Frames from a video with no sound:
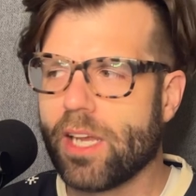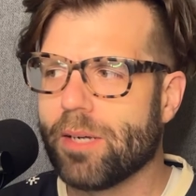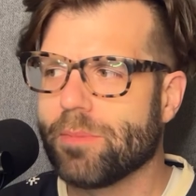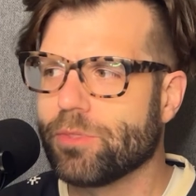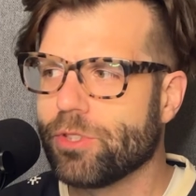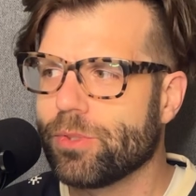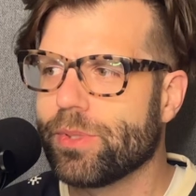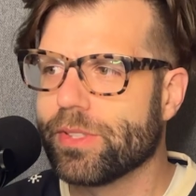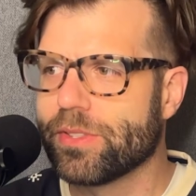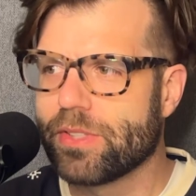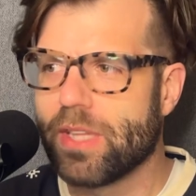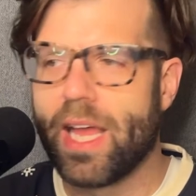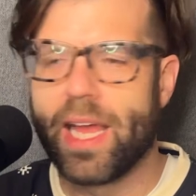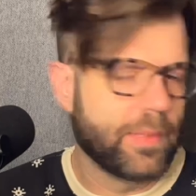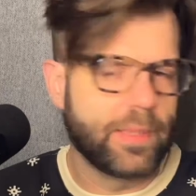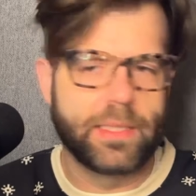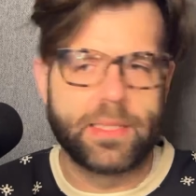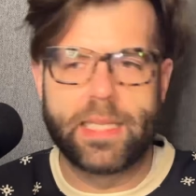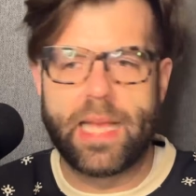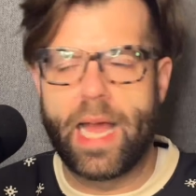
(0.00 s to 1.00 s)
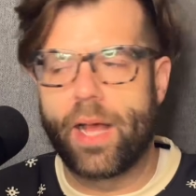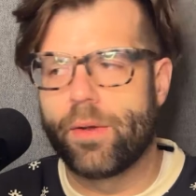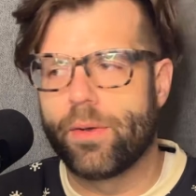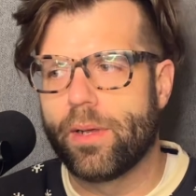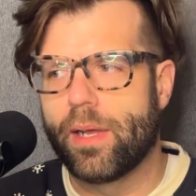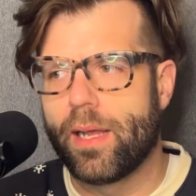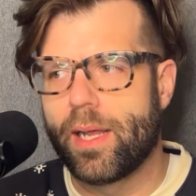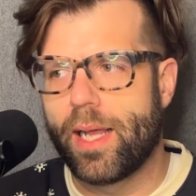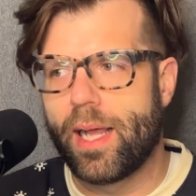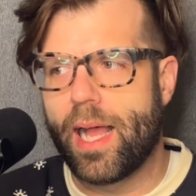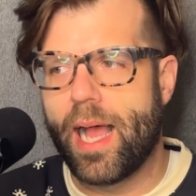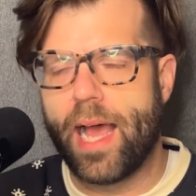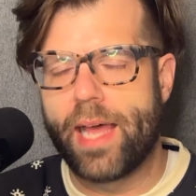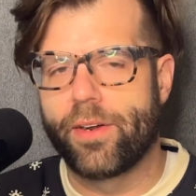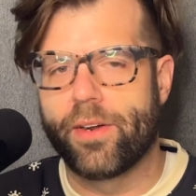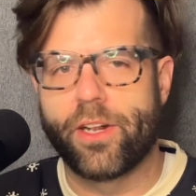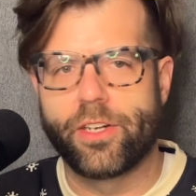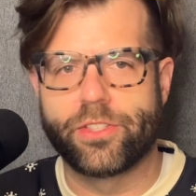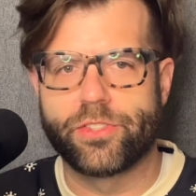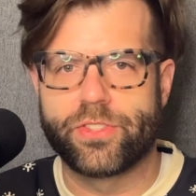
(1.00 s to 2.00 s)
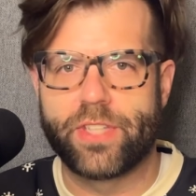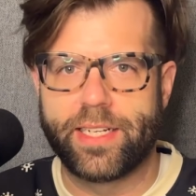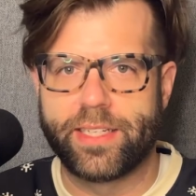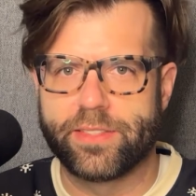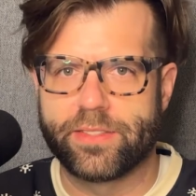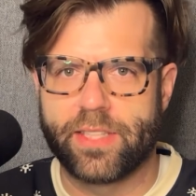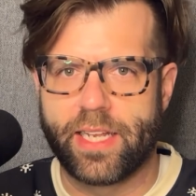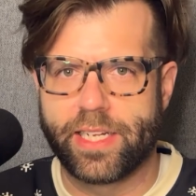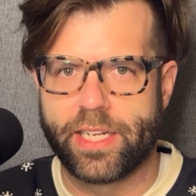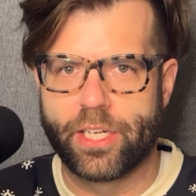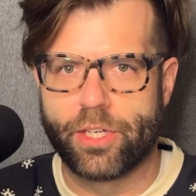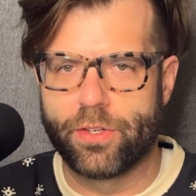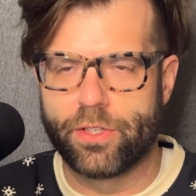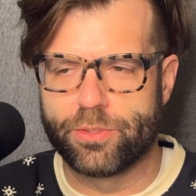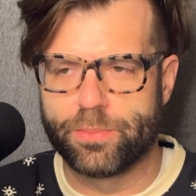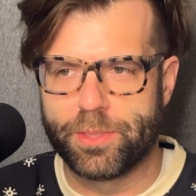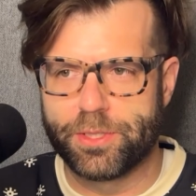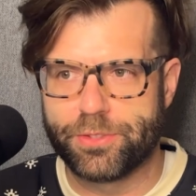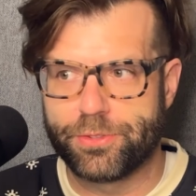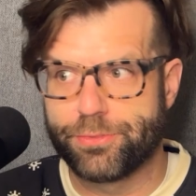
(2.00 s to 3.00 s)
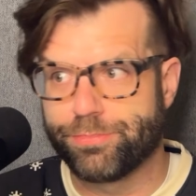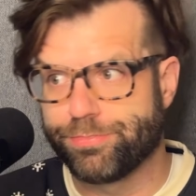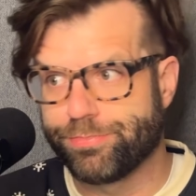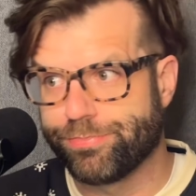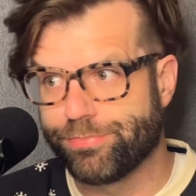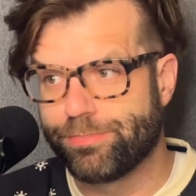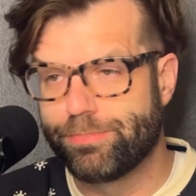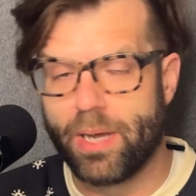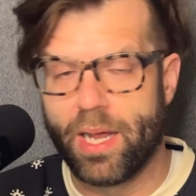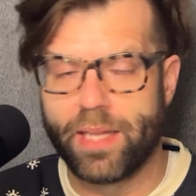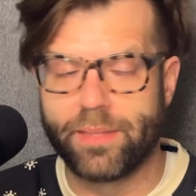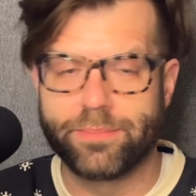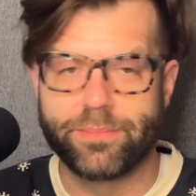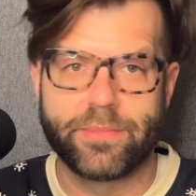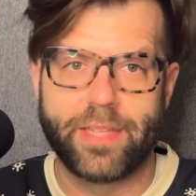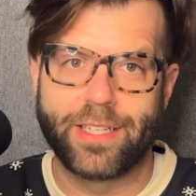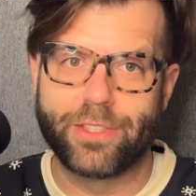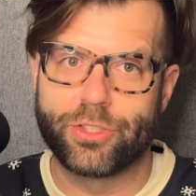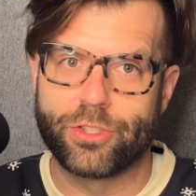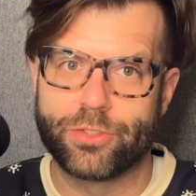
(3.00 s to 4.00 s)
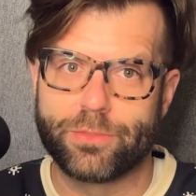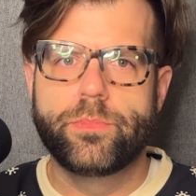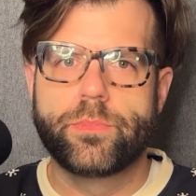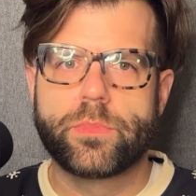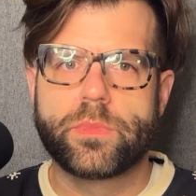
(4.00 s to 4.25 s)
to dislike. Now, I don't understand disliking Christmas, but that's just me.